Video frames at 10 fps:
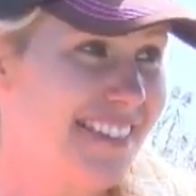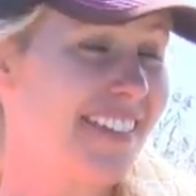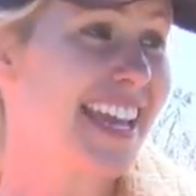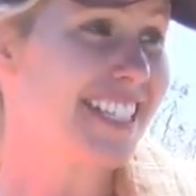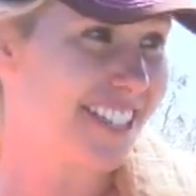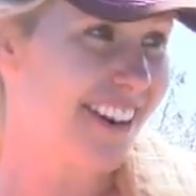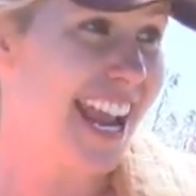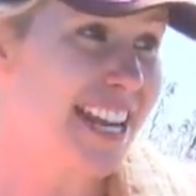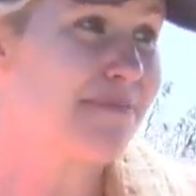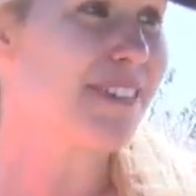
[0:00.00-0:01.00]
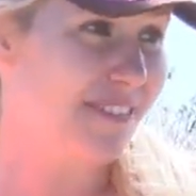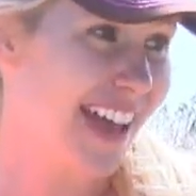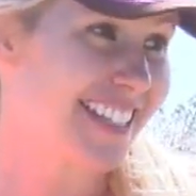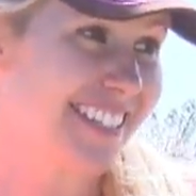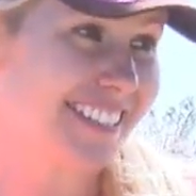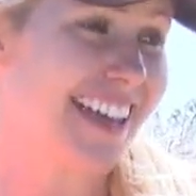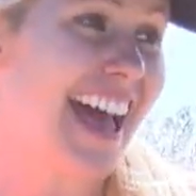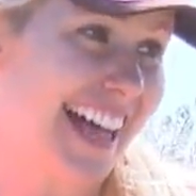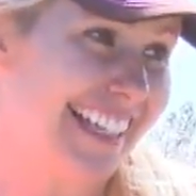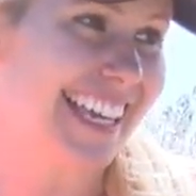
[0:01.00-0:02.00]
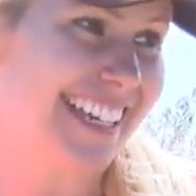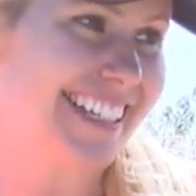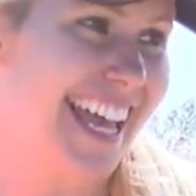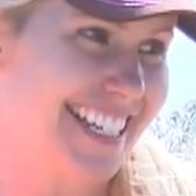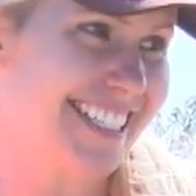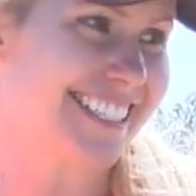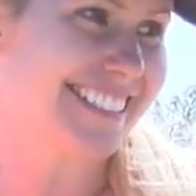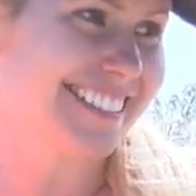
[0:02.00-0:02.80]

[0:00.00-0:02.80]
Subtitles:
am a trained professional alligator catcher.